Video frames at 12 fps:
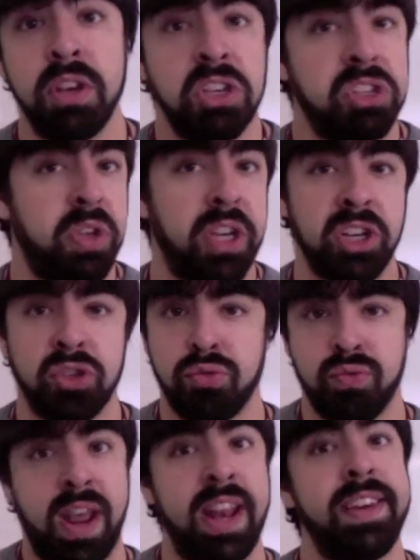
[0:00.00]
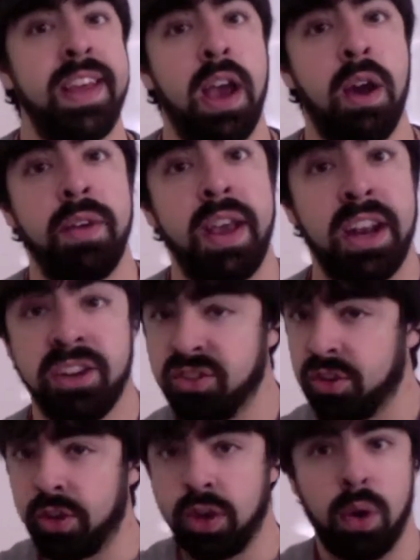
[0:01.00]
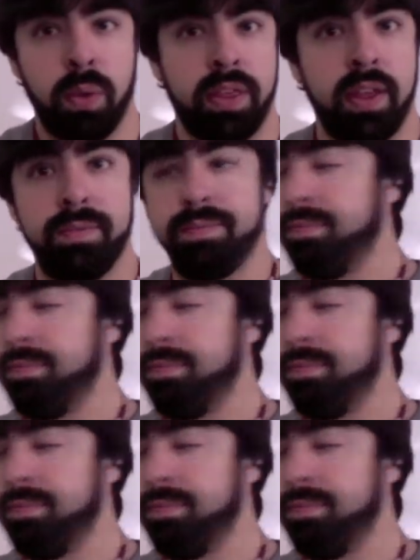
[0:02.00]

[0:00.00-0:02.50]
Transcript: so you can just write it down and just go with it.